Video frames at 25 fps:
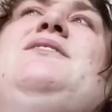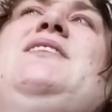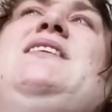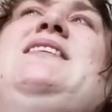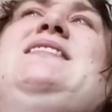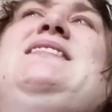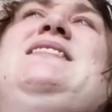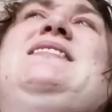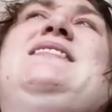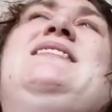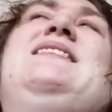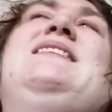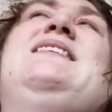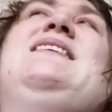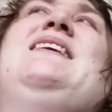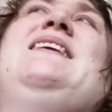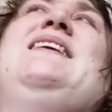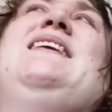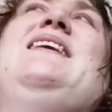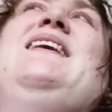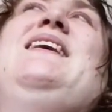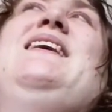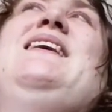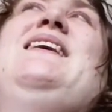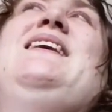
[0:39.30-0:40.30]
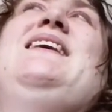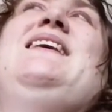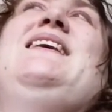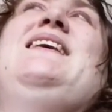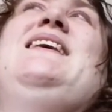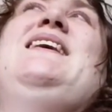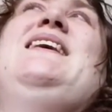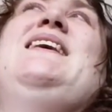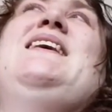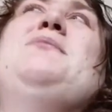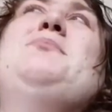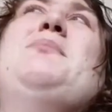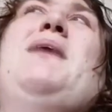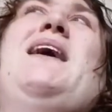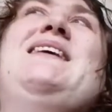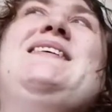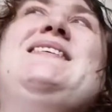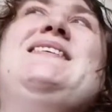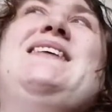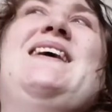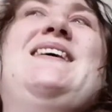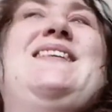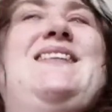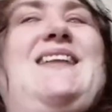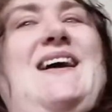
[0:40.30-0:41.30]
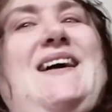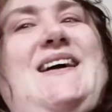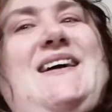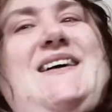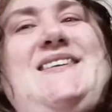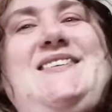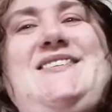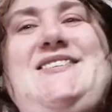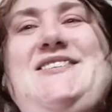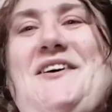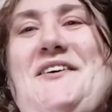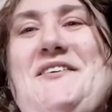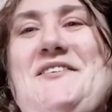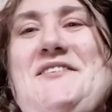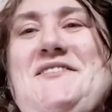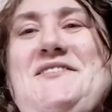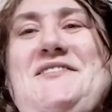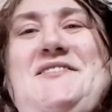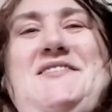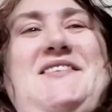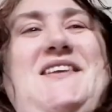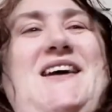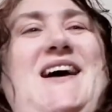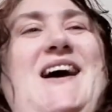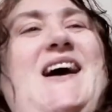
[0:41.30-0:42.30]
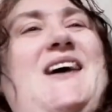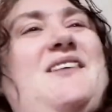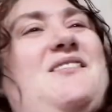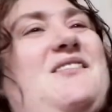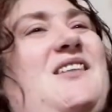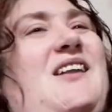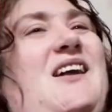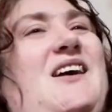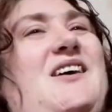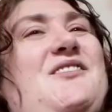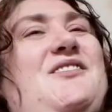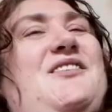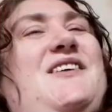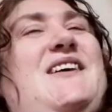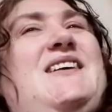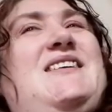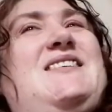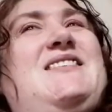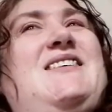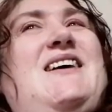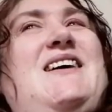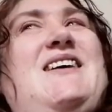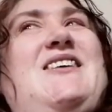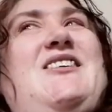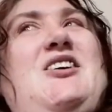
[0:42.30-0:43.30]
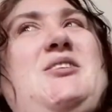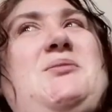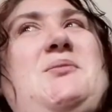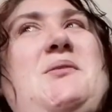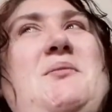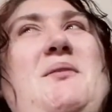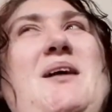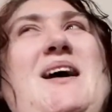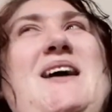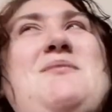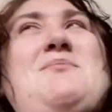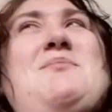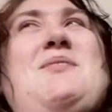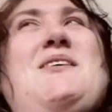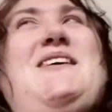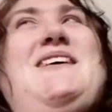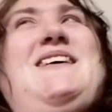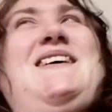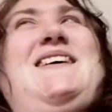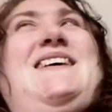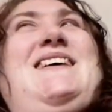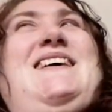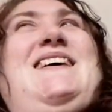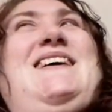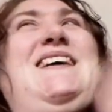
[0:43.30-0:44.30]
It might sound like I don't have a lot of things that cross my mind, but